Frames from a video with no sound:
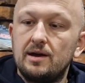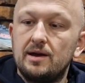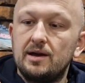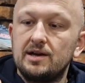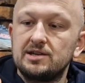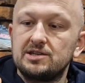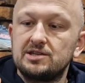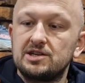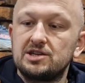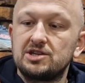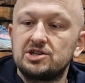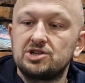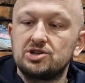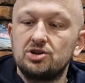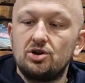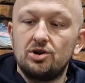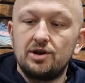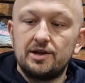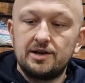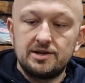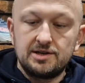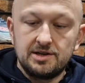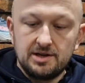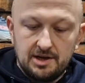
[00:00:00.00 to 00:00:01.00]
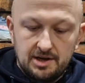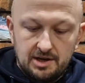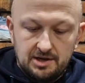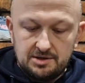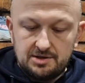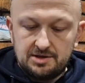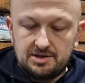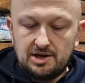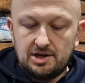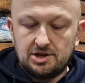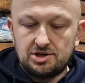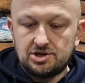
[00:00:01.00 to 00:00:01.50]
as a solid.
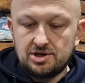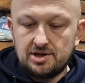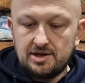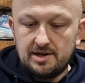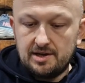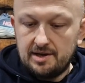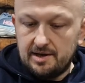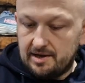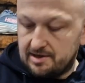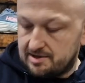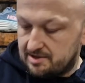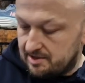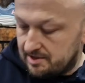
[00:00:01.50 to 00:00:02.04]
Essentially it